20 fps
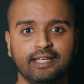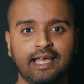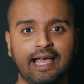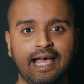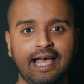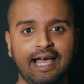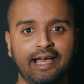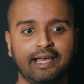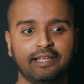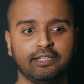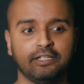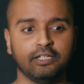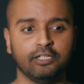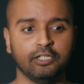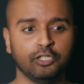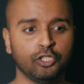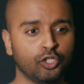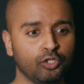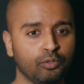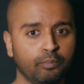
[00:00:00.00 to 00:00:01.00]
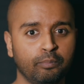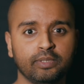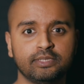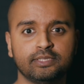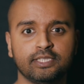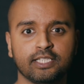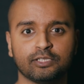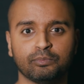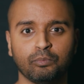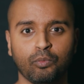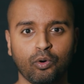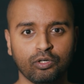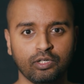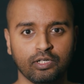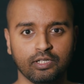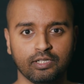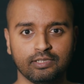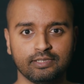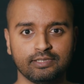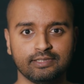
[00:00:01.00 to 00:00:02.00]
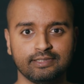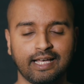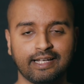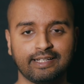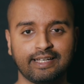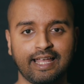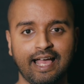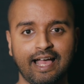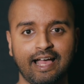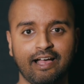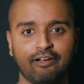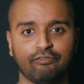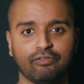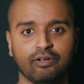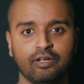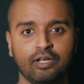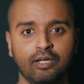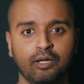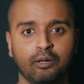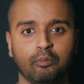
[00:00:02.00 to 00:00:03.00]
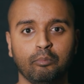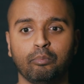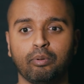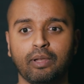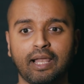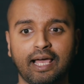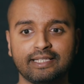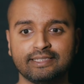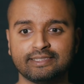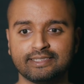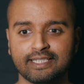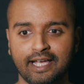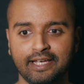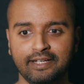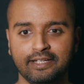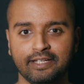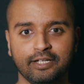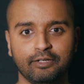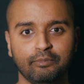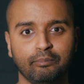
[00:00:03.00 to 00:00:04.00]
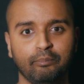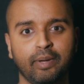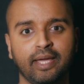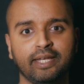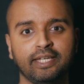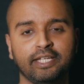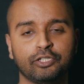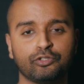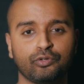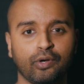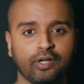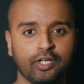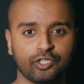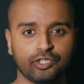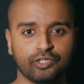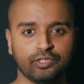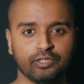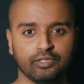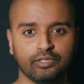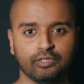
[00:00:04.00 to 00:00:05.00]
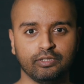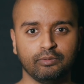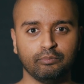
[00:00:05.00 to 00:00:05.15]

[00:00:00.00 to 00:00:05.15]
and new business models that have blindsided many traditional